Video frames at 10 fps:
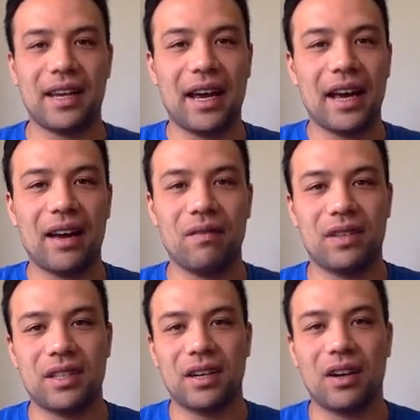
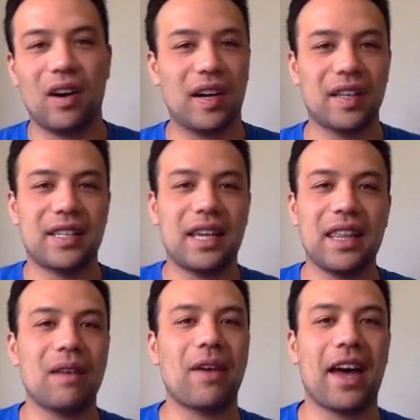So I could see
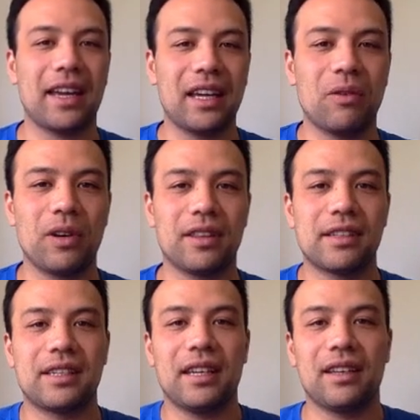them hanging with the
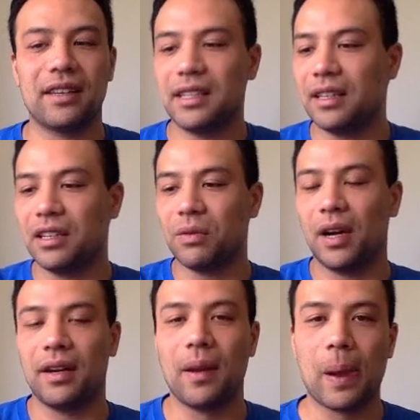Steelers in this
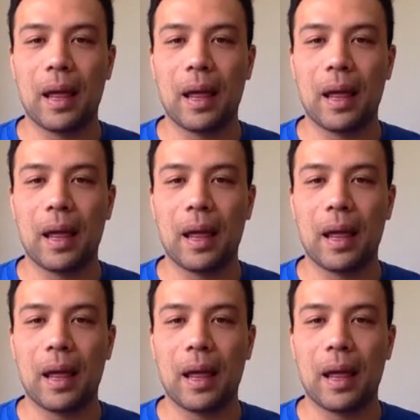one.